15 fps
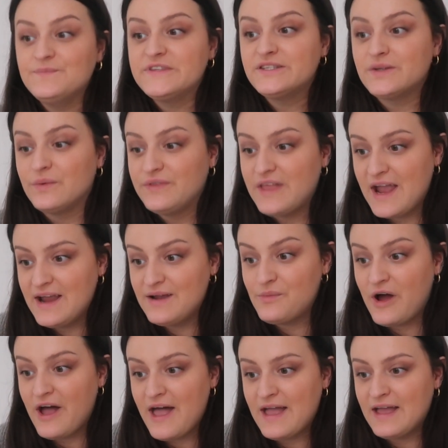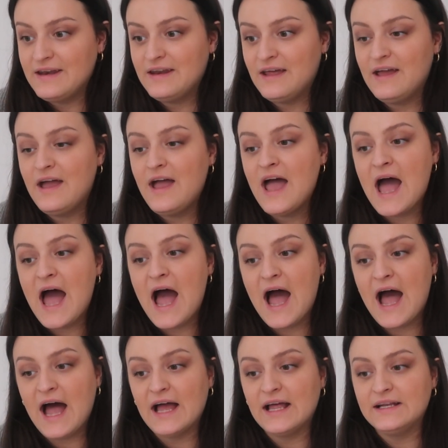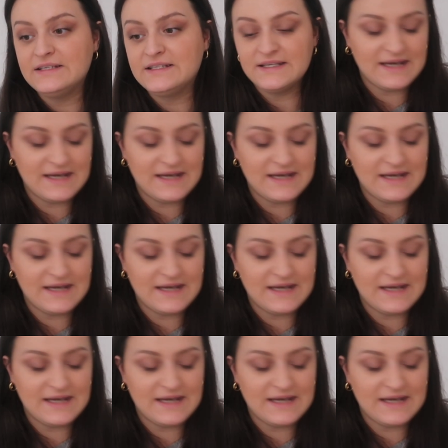So they went, and